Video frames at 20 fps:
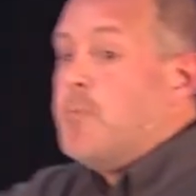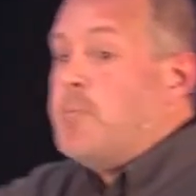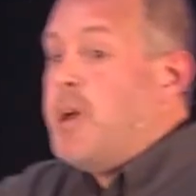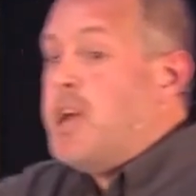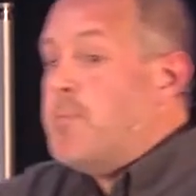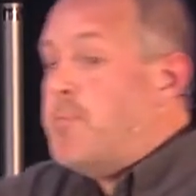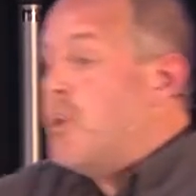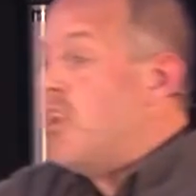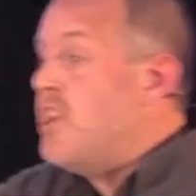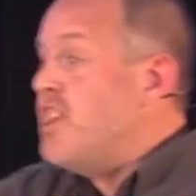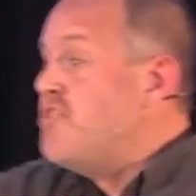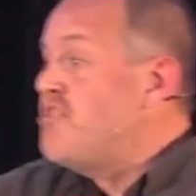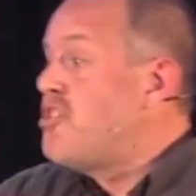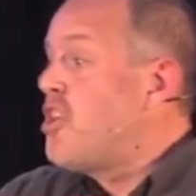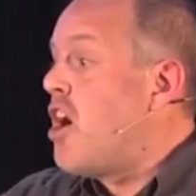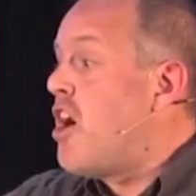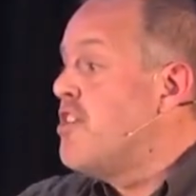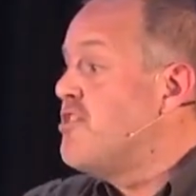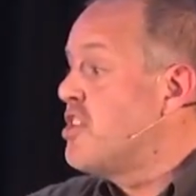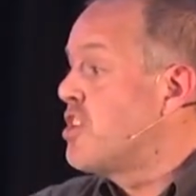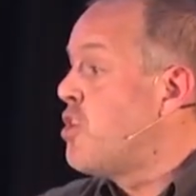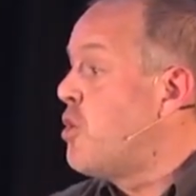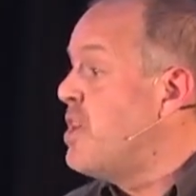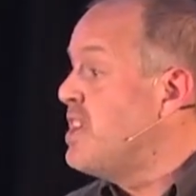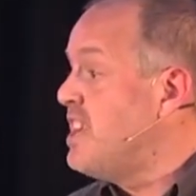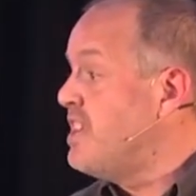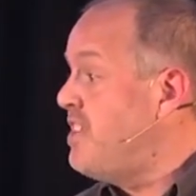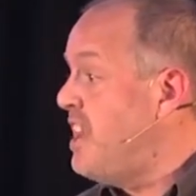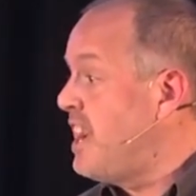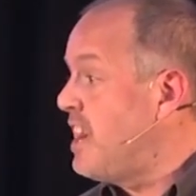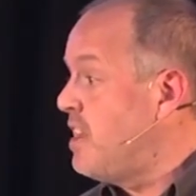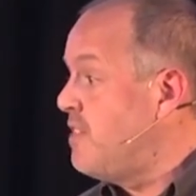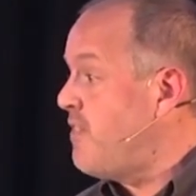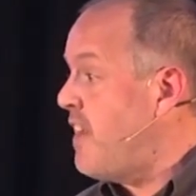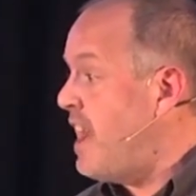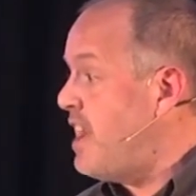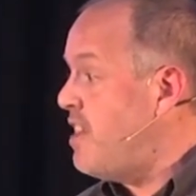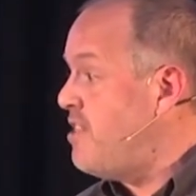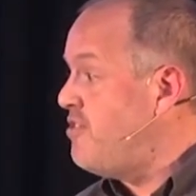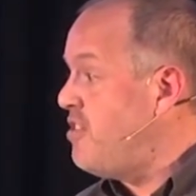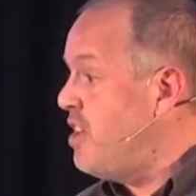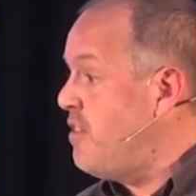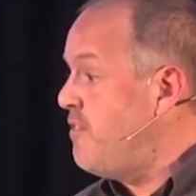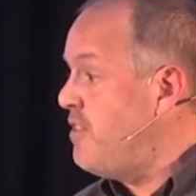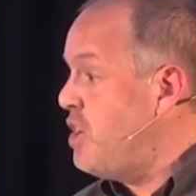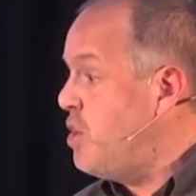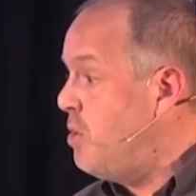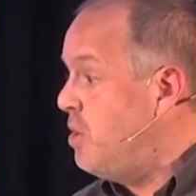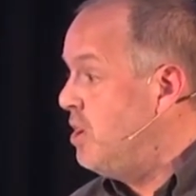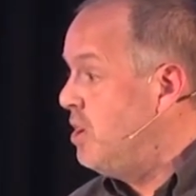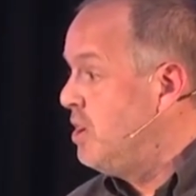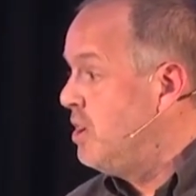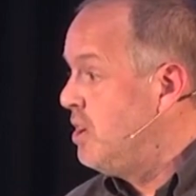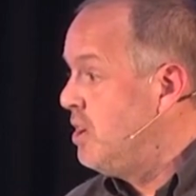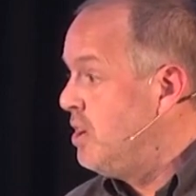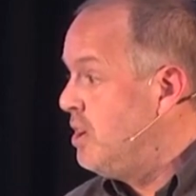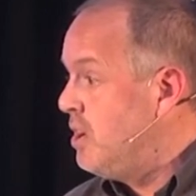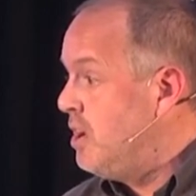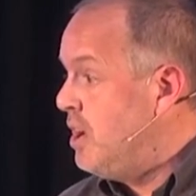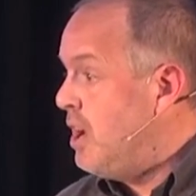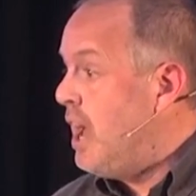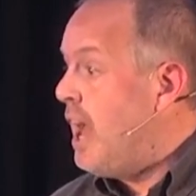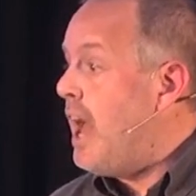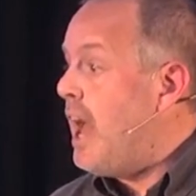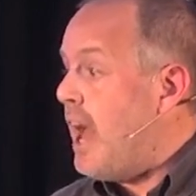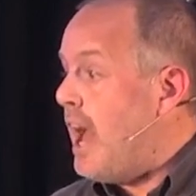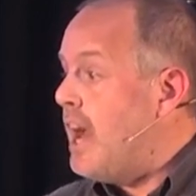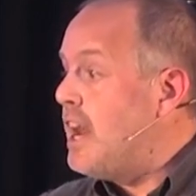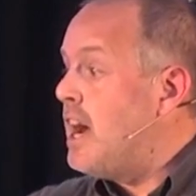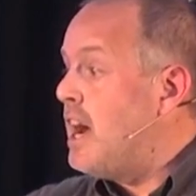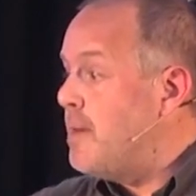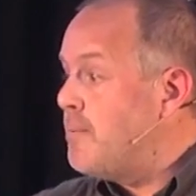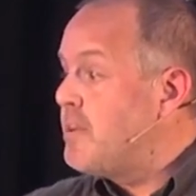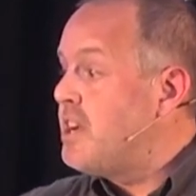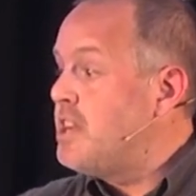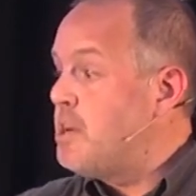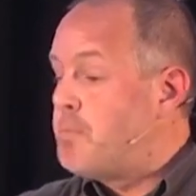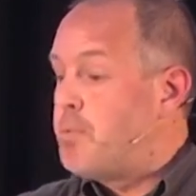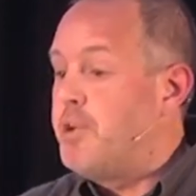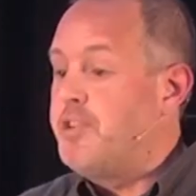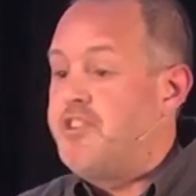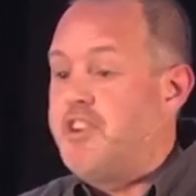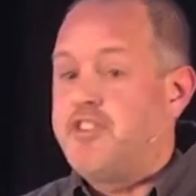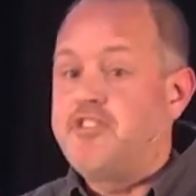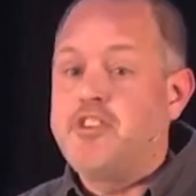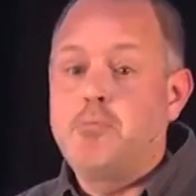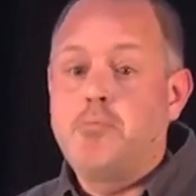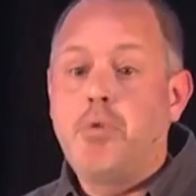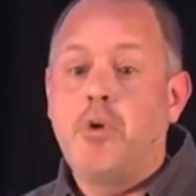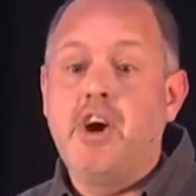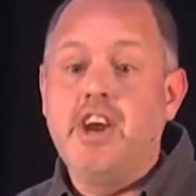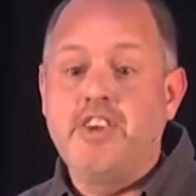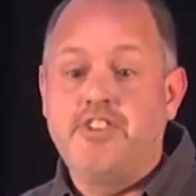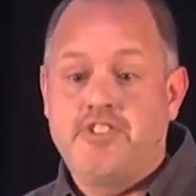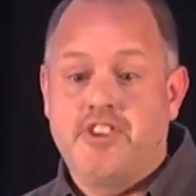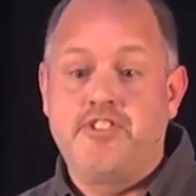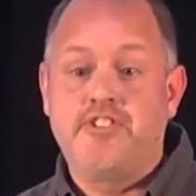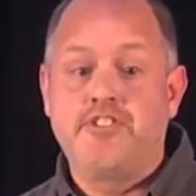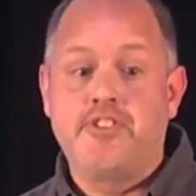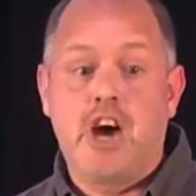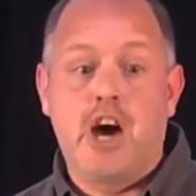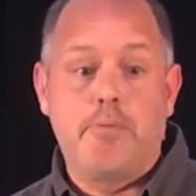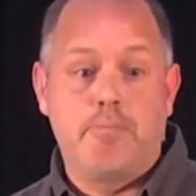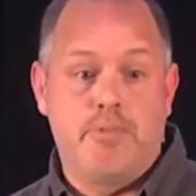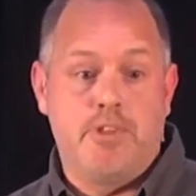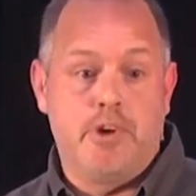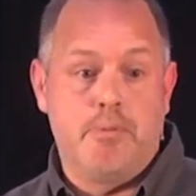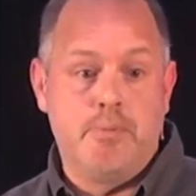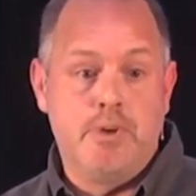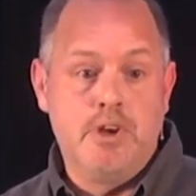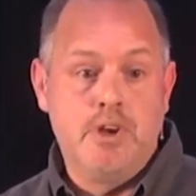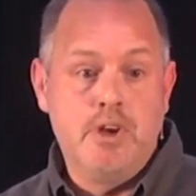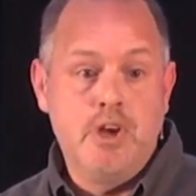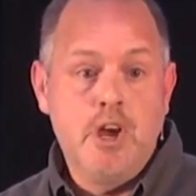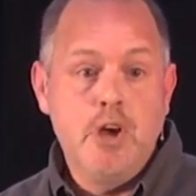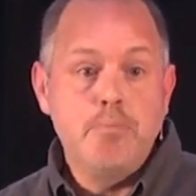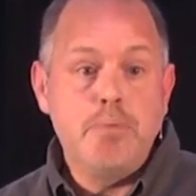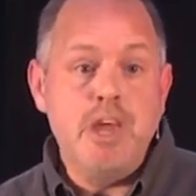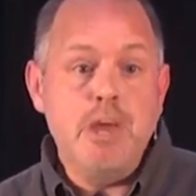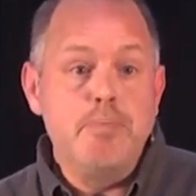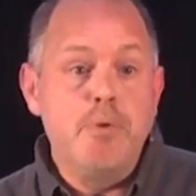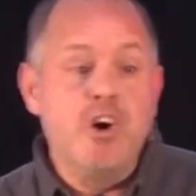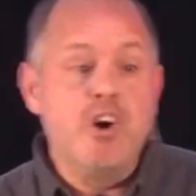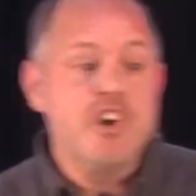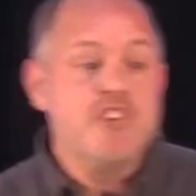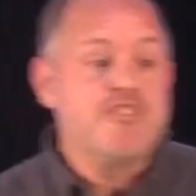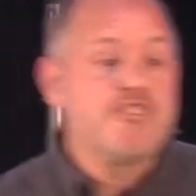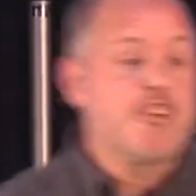people in charge are going to take advantage of you, and I'm going to put this in place to stop them. People in